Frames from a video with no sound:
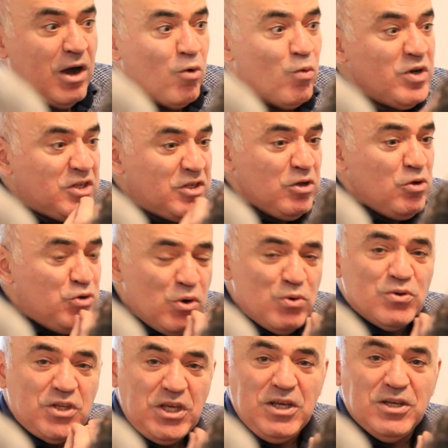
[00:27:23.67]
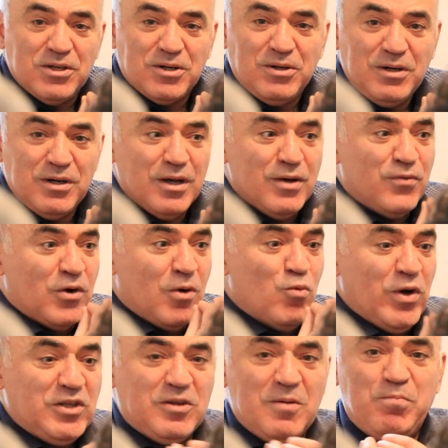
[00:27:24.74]
We still don't hear from
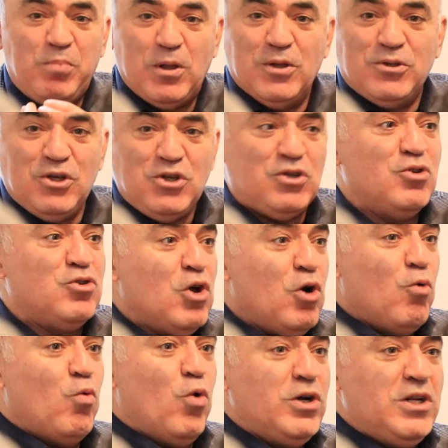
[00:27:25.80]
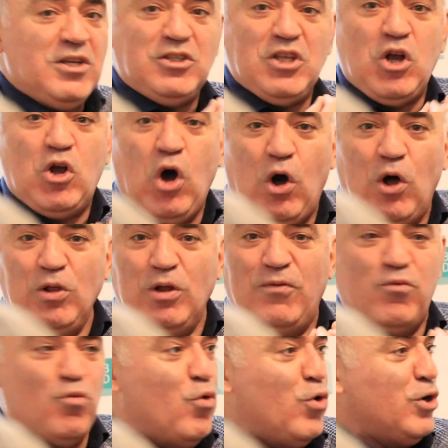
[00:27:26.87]
Western politicians what is the goal
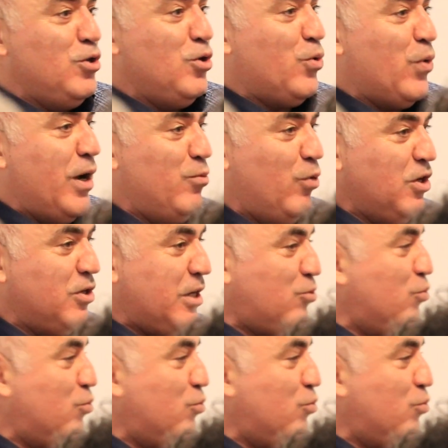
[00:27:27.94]
of war in Ukraine. What is a